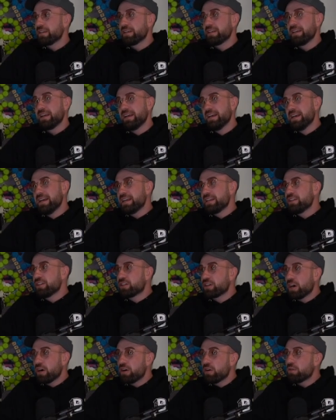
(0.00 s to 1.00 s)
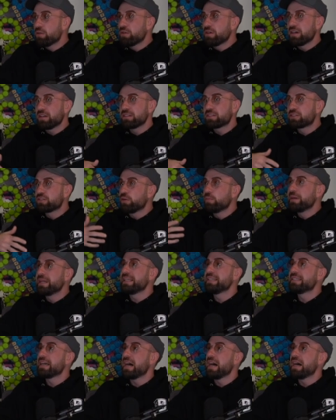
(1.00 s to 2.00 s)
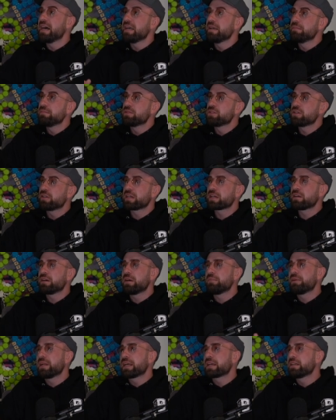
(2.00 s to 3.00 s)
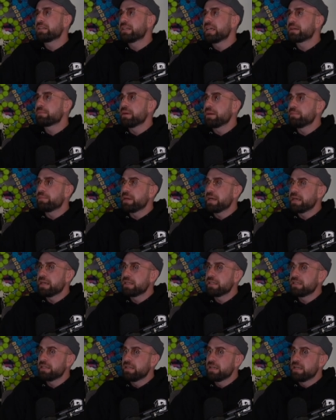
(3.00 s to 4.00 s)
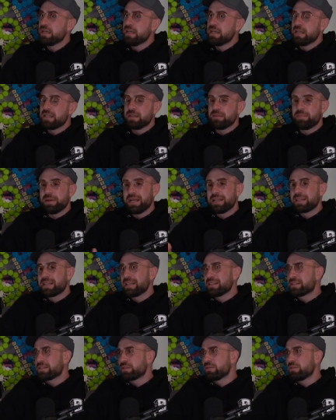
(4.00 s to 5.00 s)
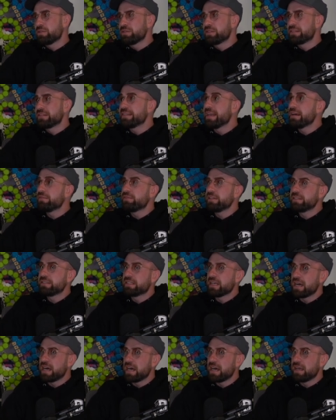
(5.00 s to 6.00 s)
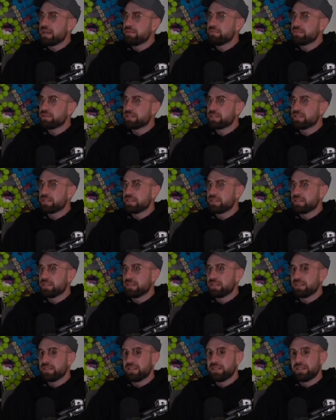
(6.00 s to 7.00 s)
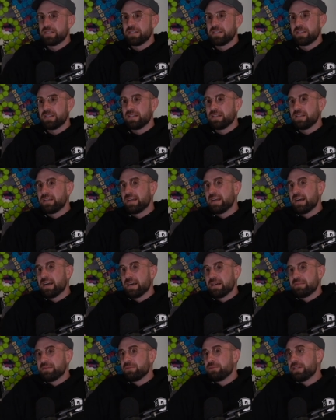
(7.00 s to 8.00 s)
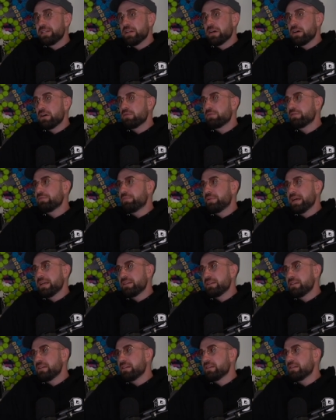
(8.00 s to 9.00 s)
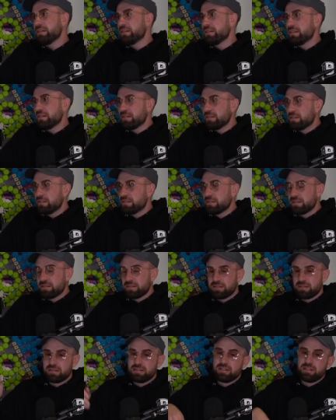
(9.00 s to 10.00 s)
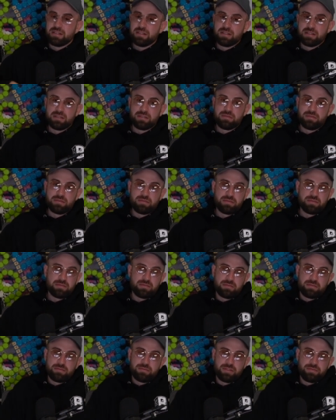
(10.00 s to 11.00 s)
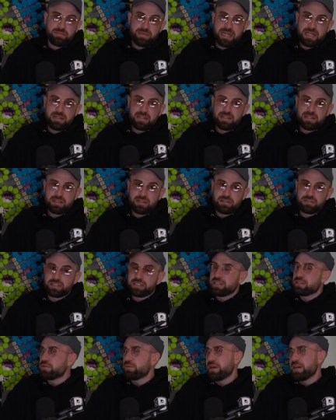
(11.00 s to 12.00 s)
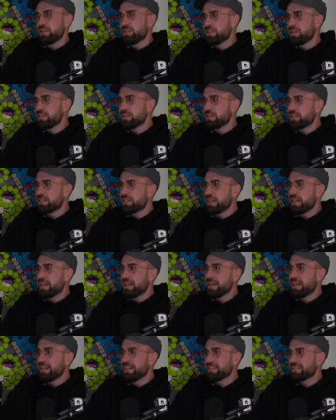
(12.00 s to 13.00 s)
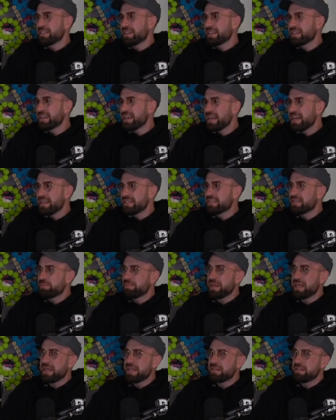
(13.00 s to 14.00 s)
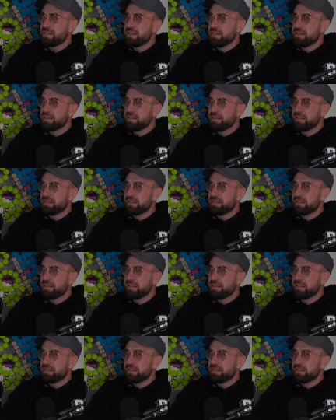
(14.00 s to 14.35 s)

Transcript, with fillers: yeah, you go so many times. You're like, oh, I bet I could take my pen. Yeah, the pen gets through seven times. Yeah, I mean, we know we've been. Yeah, we've been in those situations. Yeah, and it's like, ah, it's a pen.